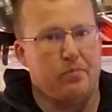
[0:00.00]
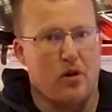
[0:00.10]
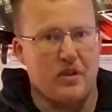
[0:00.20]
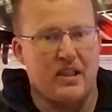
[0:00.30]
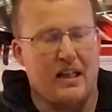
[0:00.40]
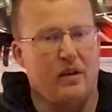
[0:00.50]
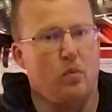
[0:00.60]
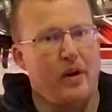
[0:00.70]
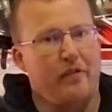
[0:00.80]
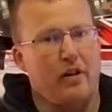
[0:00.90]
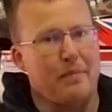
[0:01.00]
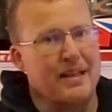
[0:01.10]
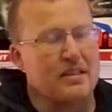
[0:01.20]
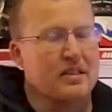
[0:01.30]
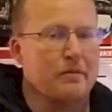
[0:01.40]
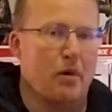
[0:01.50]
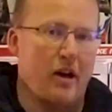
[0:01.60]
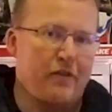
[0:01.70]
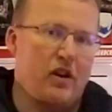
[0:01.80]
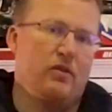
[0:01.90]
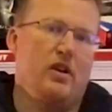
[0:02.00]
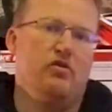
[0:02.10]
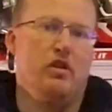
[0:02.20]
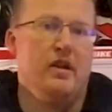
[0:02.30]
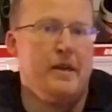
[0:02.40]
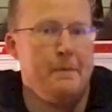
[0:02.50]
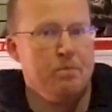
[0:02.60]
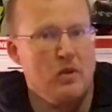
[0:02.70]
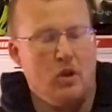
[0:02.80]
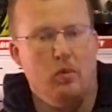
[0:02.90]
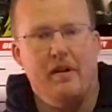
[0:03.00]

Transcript: pricing, whether it matters to buy 500 or